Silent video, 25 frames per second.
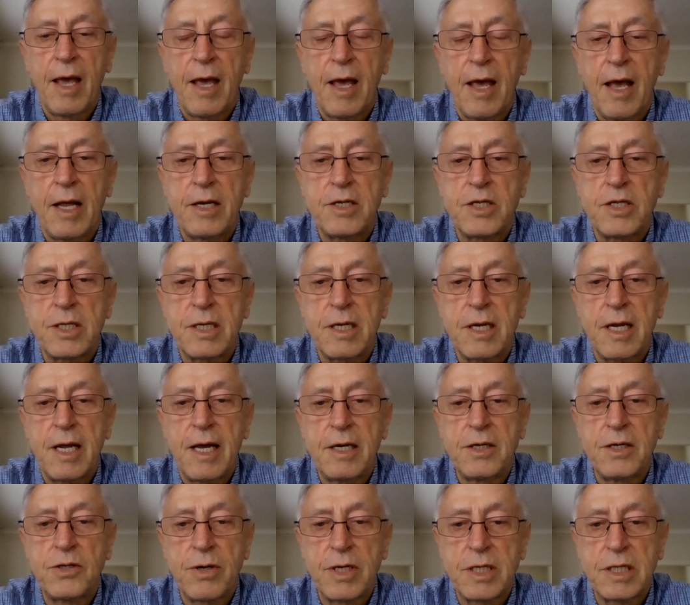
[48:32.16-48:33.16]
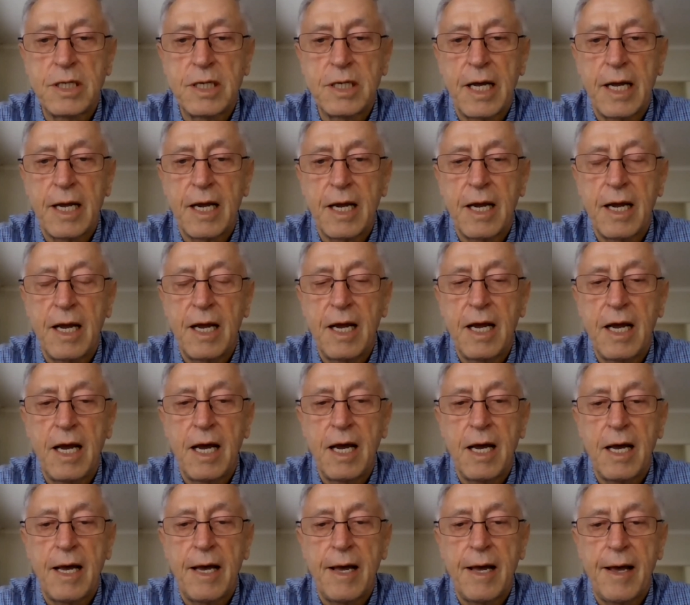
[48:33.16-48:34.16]
it's interesting,
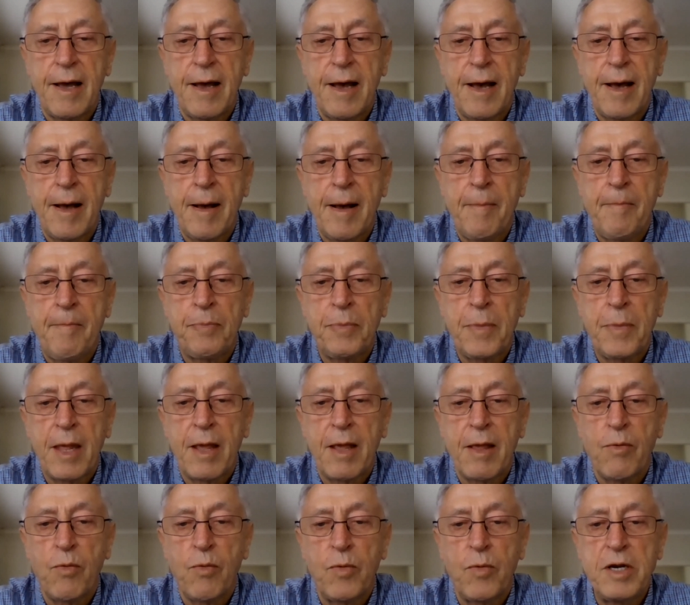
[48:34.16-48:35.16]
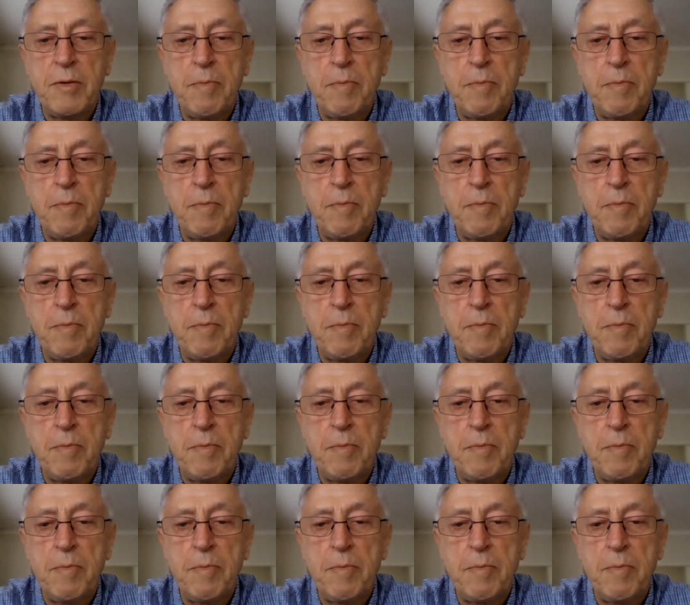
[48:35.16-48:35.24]
when